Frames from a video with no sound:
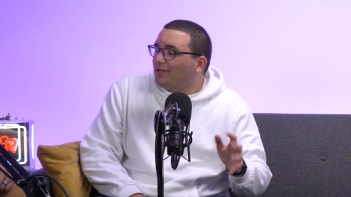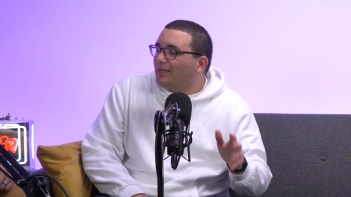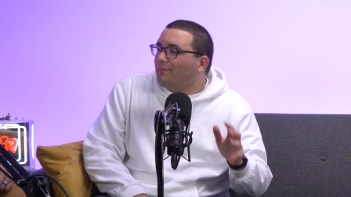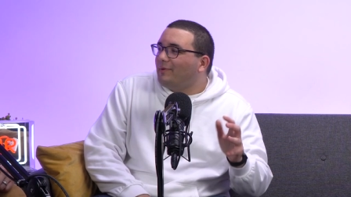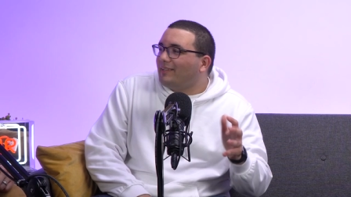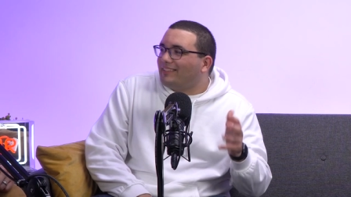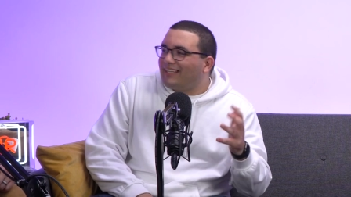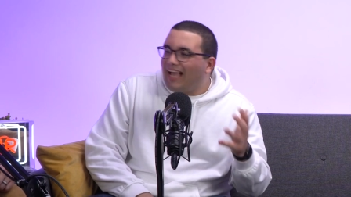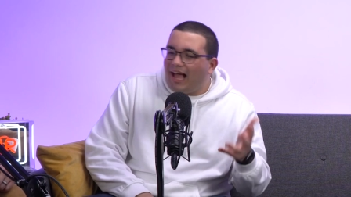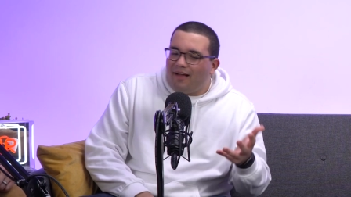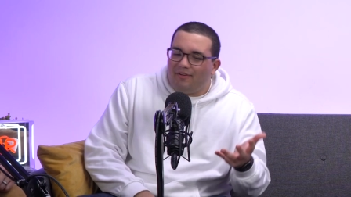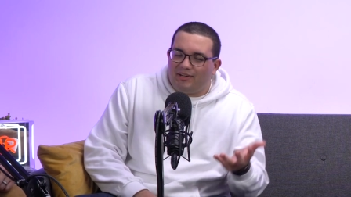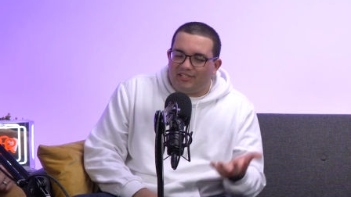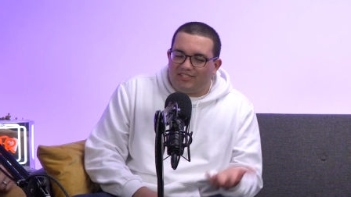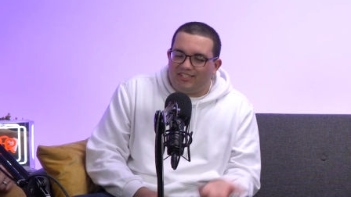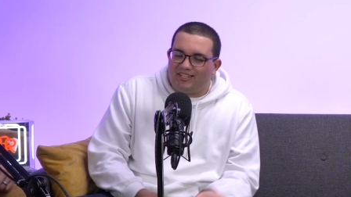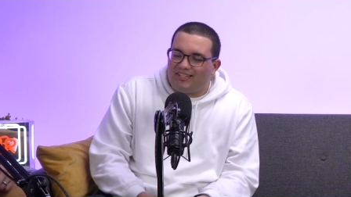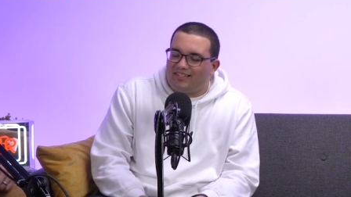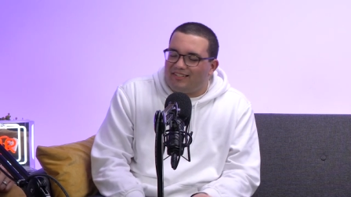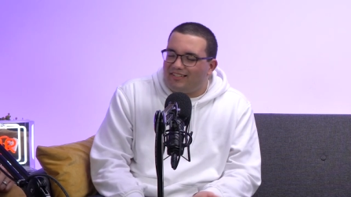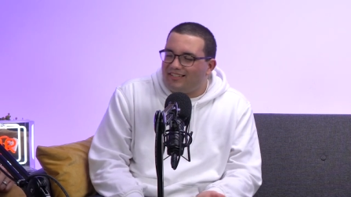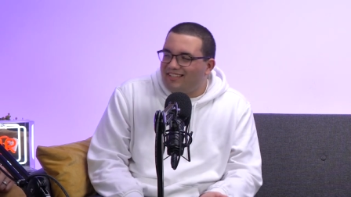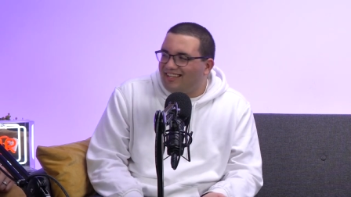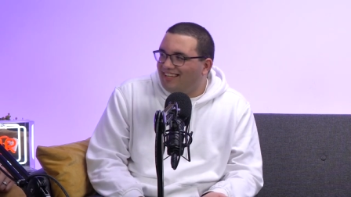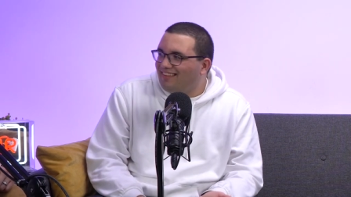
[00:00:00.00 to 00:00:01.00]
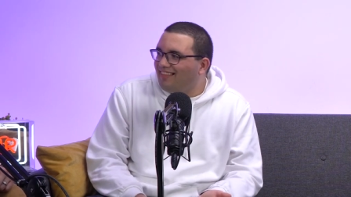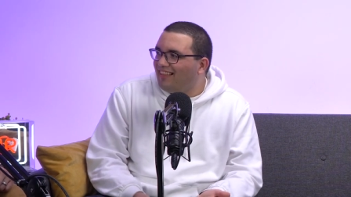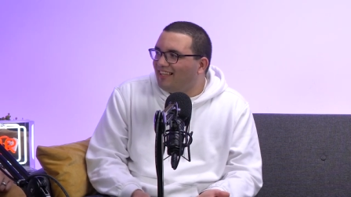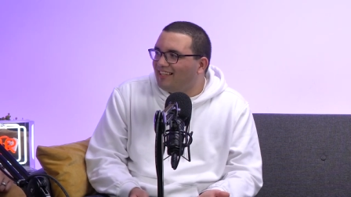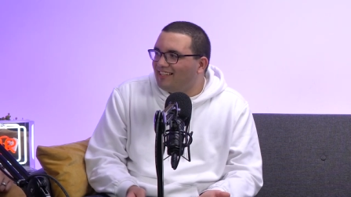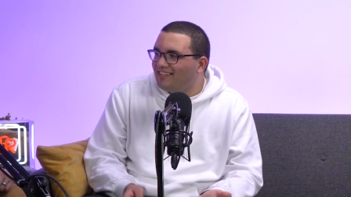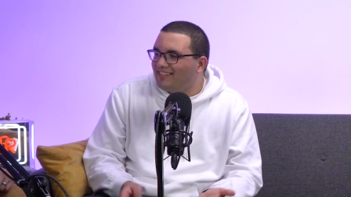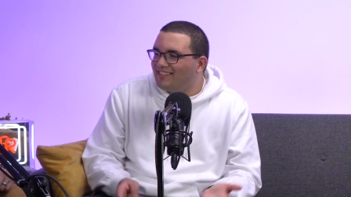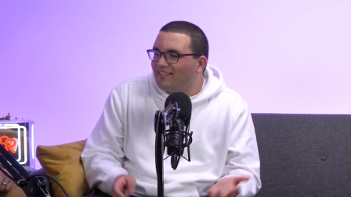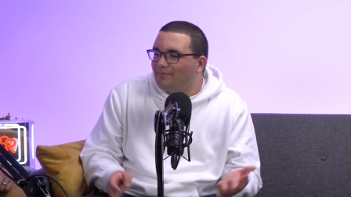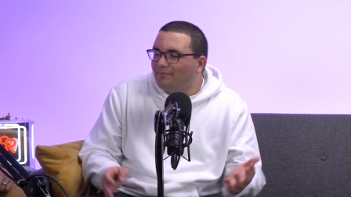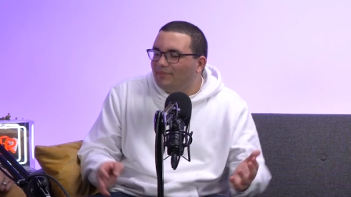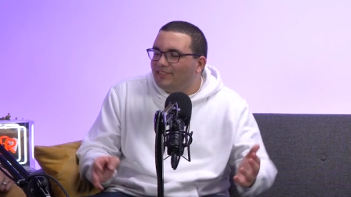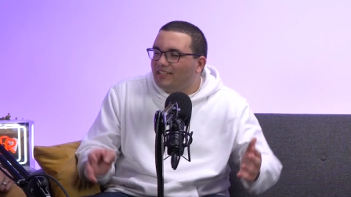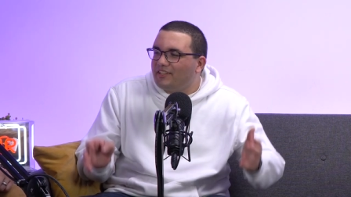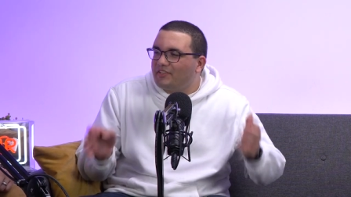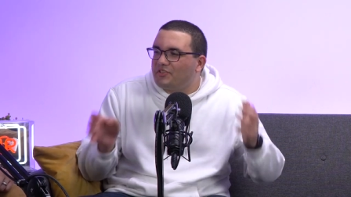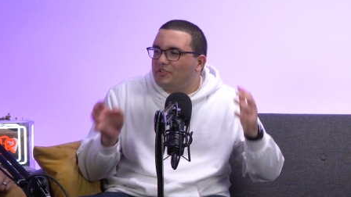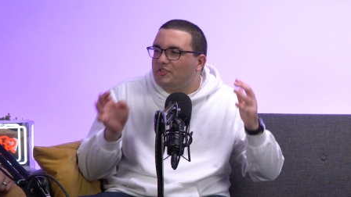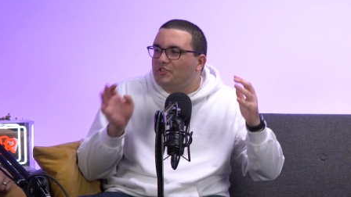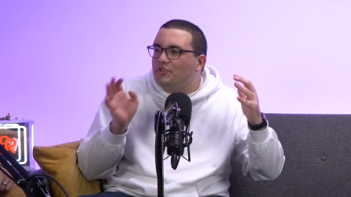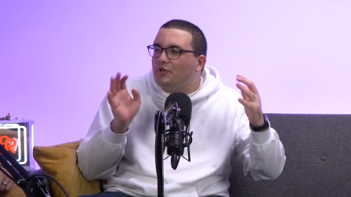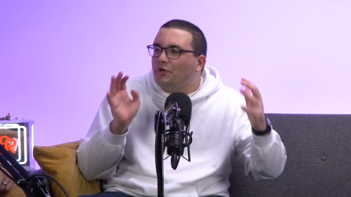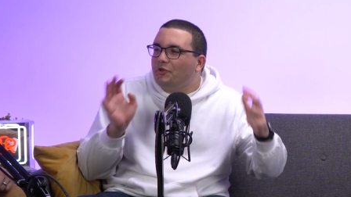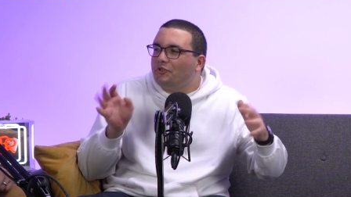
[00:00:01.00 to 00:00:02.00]
talking about characters, I think something
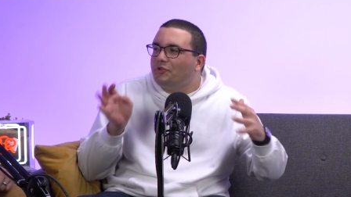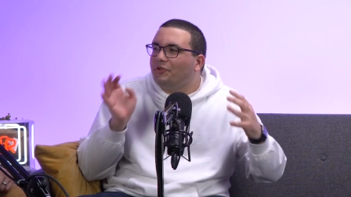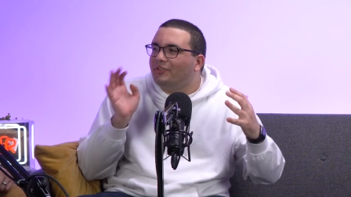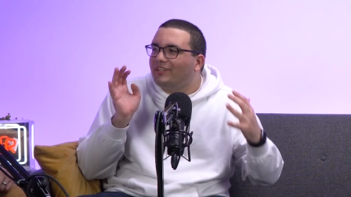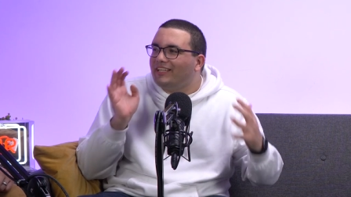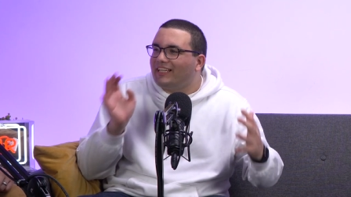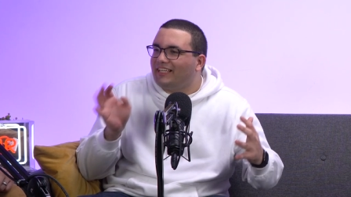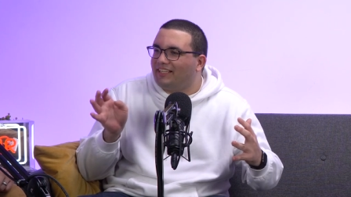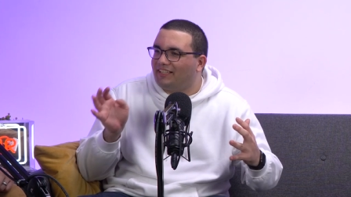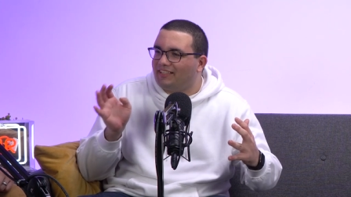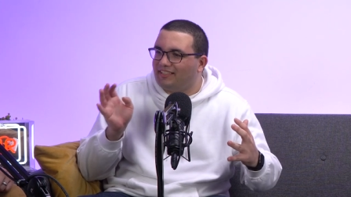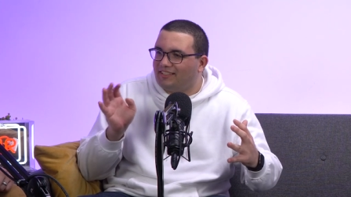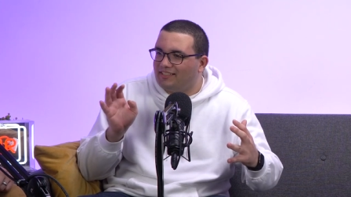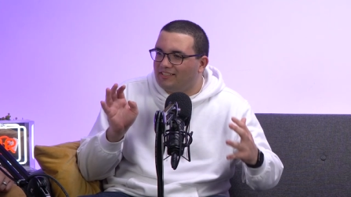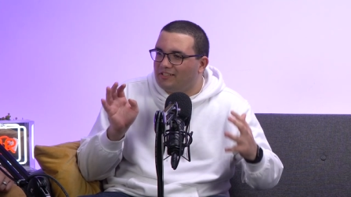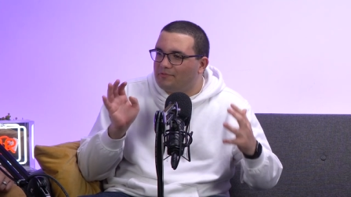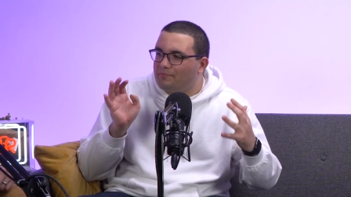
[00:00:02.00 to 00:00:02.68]
that's so unique